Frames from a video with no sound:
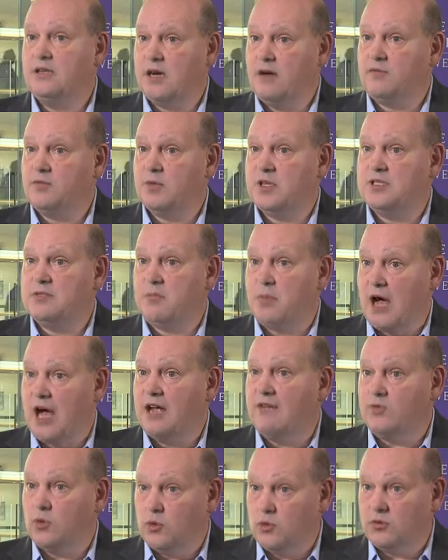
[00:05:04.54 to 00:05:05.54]
governments
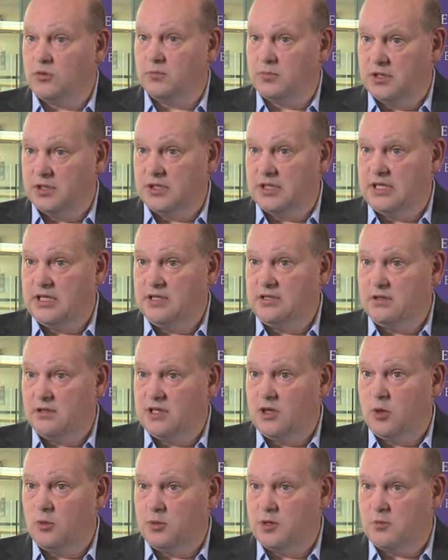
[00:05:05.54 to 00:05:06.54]
buy vulnerabilities on
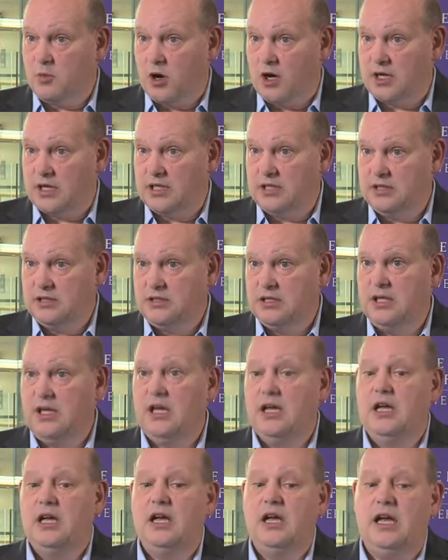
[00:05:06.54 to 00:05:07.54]
the open market,
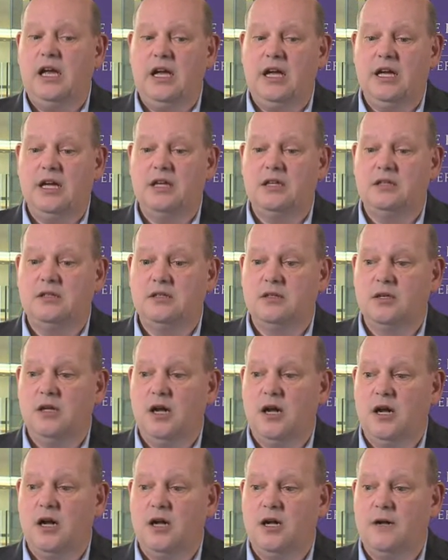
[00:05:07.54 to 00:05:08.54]
and
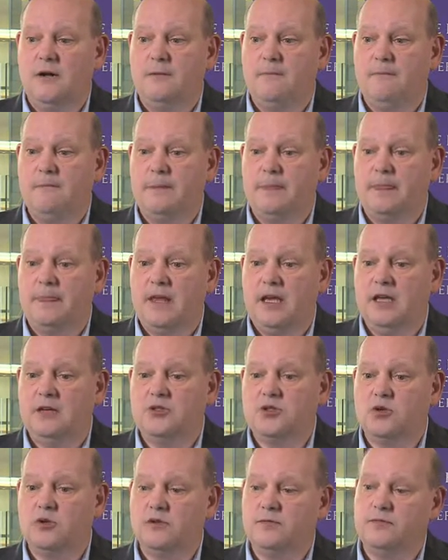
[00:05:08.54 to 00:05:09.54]

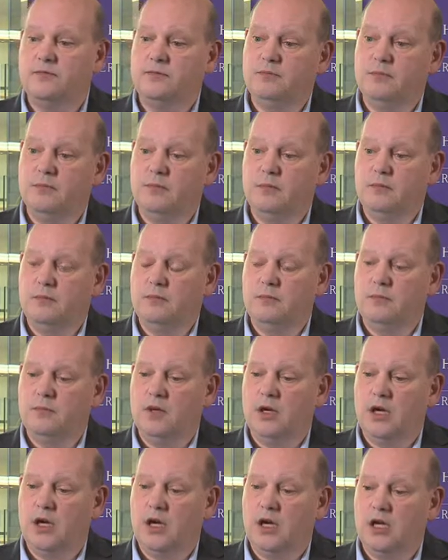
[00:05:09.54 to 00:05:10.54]
it sort of
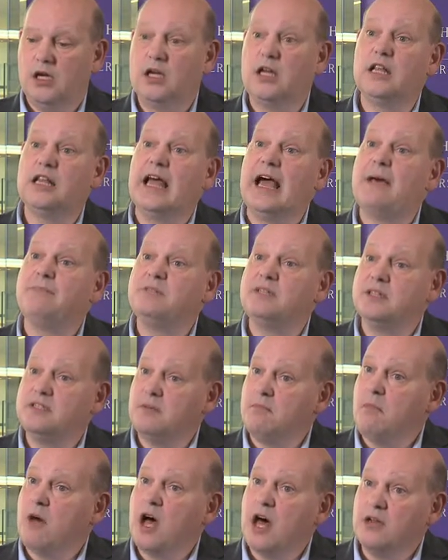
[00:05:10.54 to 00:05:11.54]
collapses
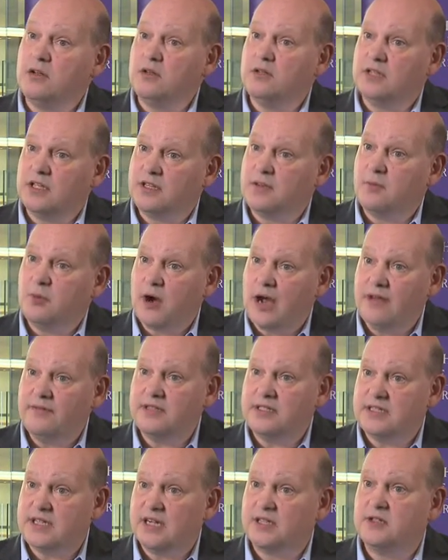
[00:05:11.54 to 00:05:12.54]
a model that the
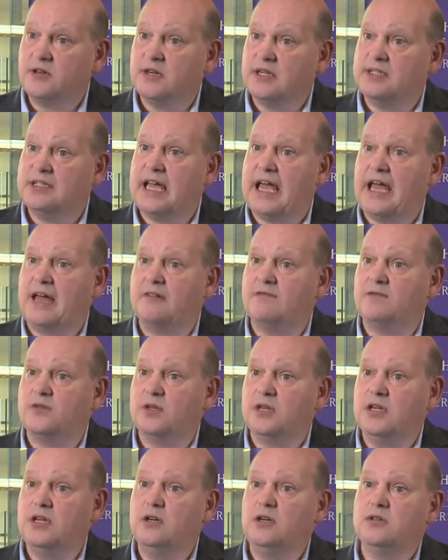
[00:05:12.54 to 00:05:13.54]
private sector has had for
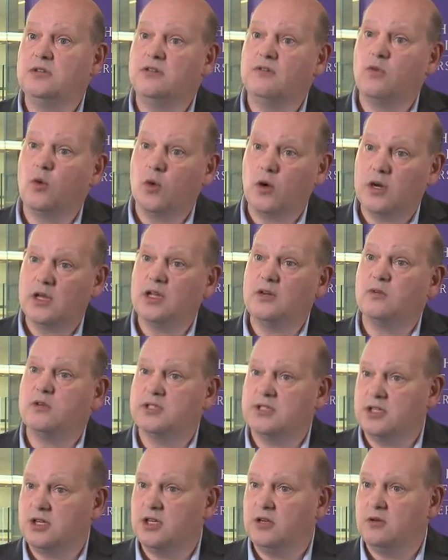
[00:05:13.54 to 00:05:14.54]
years of working
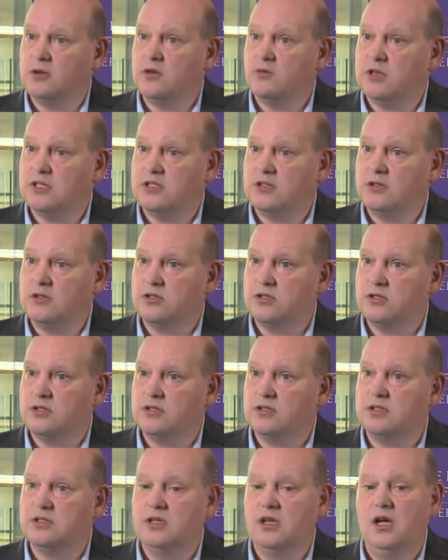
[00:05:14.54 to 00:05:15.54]
with security
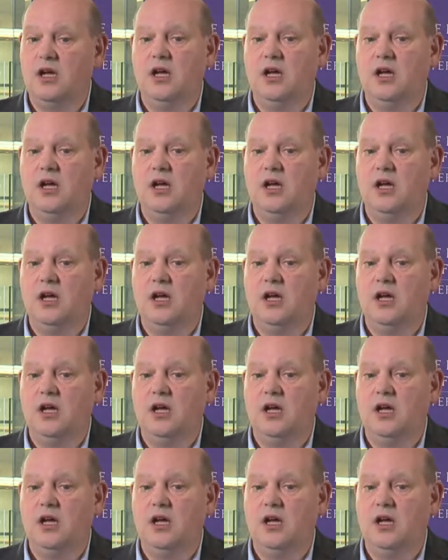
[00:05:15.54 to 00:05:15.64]
researchers,